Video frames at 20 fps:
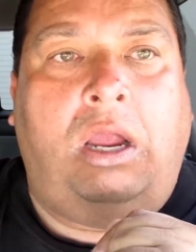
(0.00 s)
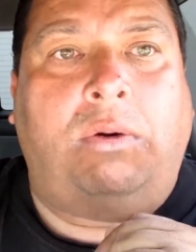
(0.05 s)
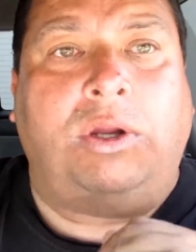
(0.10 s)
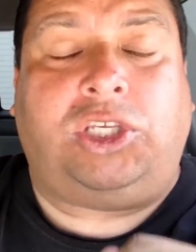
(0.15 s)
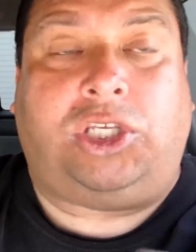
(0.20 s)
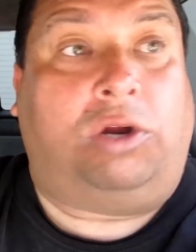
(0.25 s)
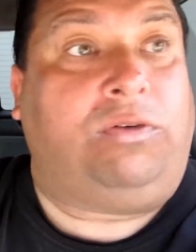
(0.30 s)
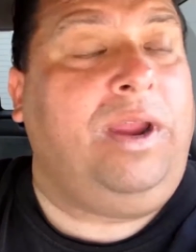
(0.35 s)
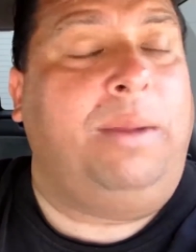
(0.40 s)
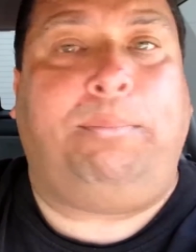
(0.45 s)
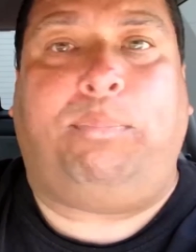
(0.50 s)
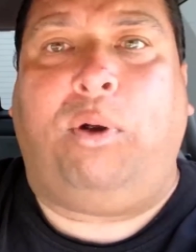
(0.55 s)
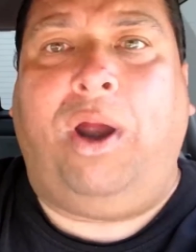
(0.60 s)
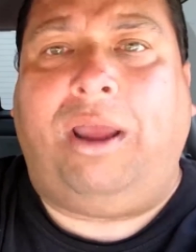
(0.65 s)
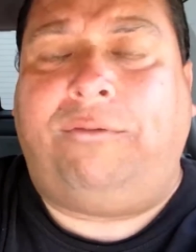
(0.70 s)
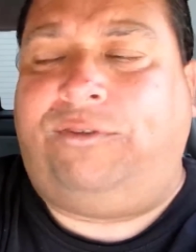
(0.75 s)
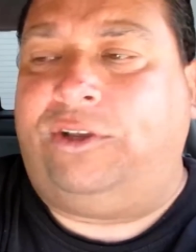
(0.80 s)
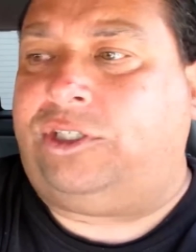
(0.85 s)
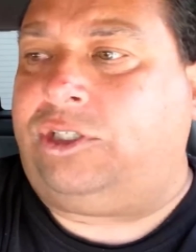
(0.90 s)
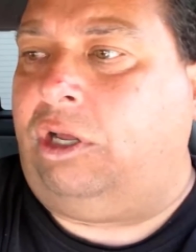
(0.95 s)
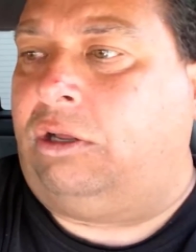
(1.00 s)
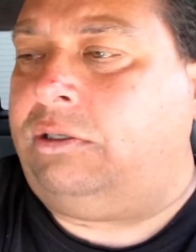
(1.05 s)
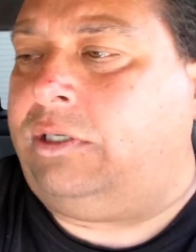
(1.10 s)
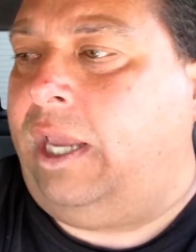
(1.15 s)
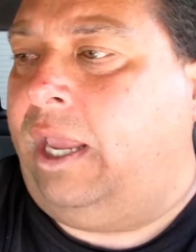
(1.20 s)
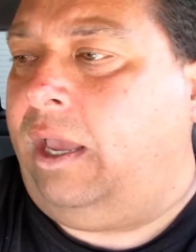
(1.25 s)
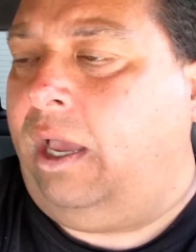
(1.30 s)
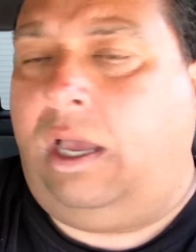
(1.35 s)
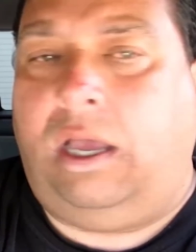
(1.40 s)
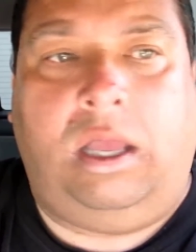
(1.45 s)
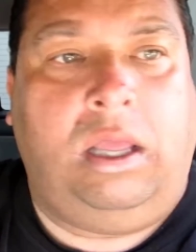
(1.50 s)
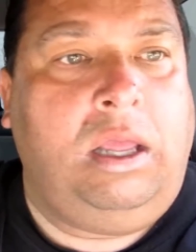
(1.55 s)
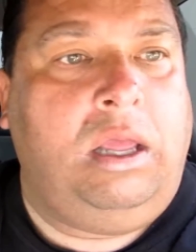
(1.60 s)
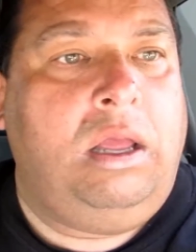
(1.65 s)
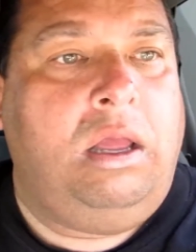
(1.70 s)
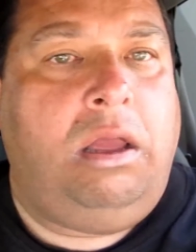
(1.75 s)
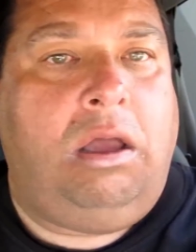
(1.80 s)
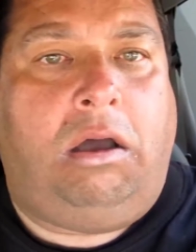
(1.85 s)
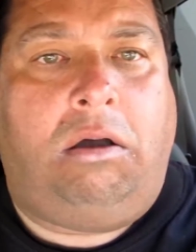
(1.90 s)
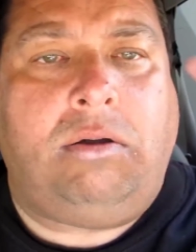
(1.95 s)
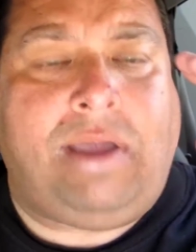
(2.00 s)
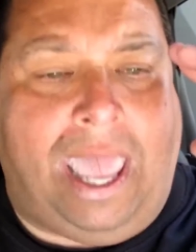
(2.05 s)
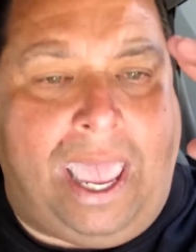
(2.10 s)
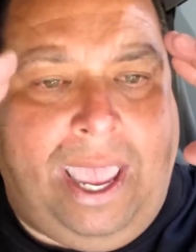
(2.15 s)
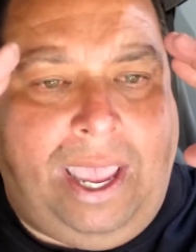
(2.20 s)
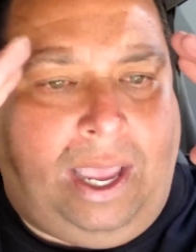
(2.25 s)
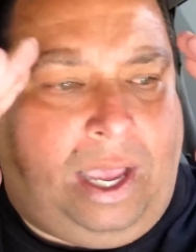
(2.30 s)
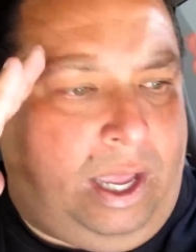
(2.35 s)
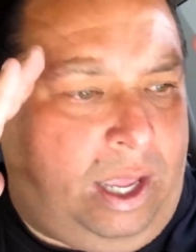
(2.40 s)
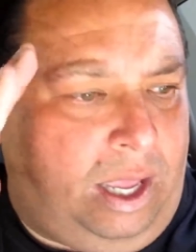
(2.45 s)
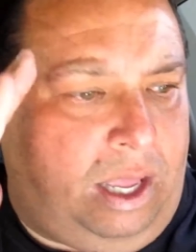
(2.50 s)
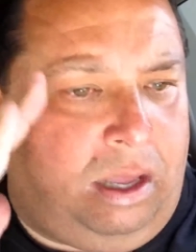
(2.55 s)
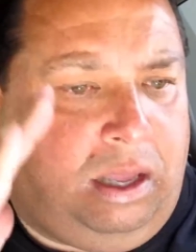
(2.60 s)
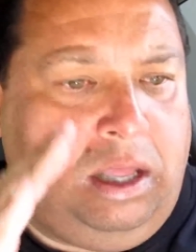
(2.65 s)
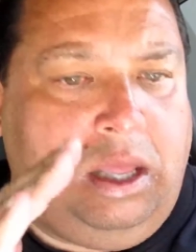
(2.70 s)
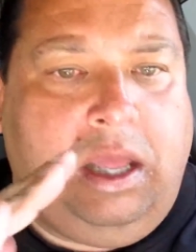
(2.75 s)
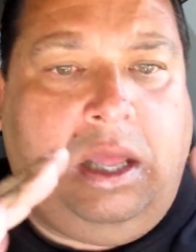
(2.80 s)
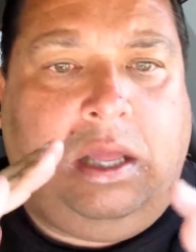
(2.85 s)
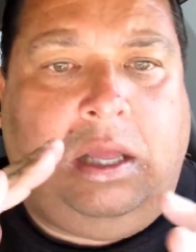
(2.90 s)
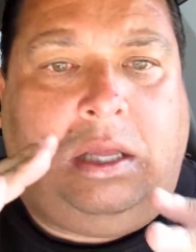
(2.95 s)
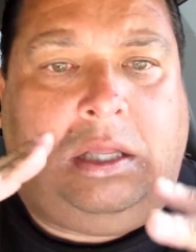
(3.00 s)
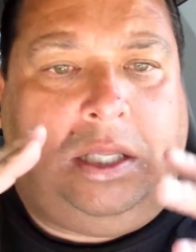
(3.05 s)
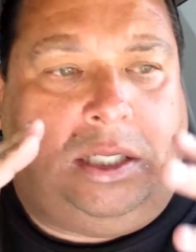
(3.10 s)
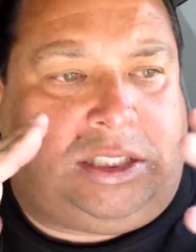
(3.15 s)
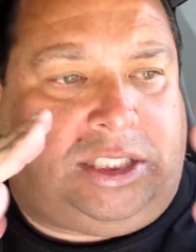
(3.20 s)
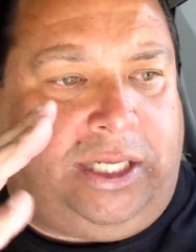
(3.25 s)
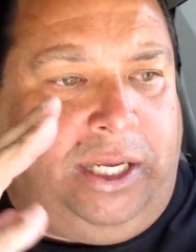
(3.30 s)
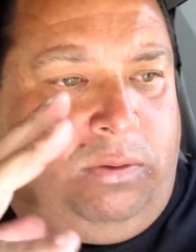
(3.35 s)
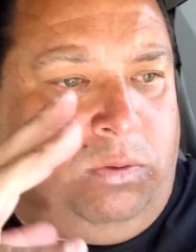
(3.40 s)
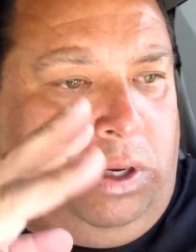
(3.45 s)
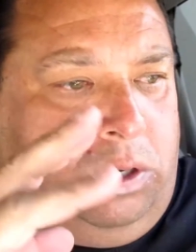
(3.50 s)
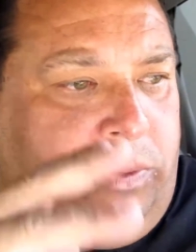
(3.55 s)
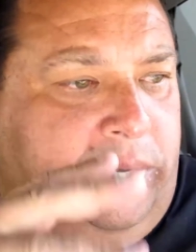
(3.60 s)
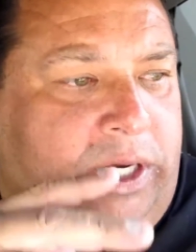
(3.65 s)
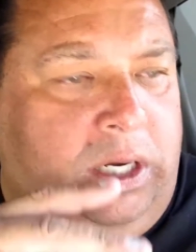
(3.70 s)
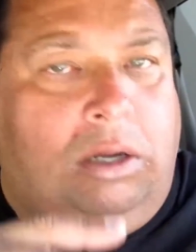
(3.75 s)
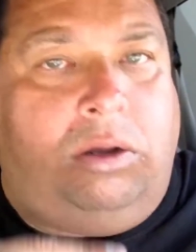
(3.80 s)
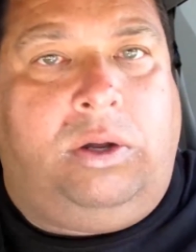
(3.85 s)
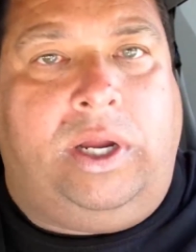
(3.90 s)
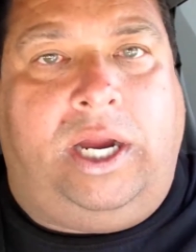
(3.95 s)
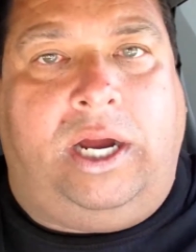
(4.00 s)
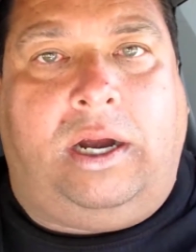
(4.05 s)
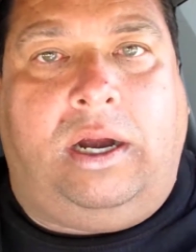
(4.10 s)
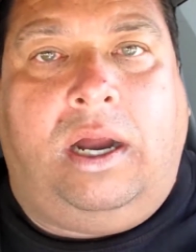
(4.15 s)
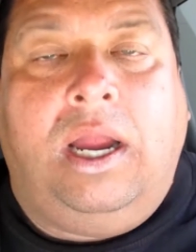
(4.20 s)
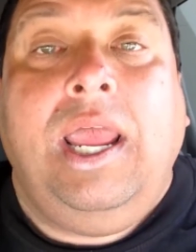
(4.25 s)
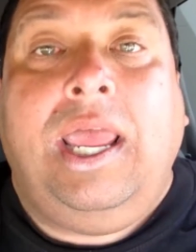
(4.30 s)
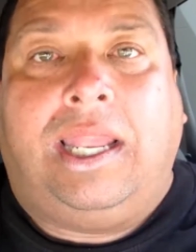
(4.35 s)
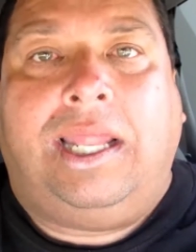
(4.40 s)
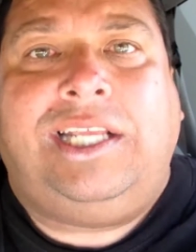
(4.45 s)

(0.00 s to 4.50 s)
we're serving breakfast all day. Uh, okay, uh, let's see what do we do here.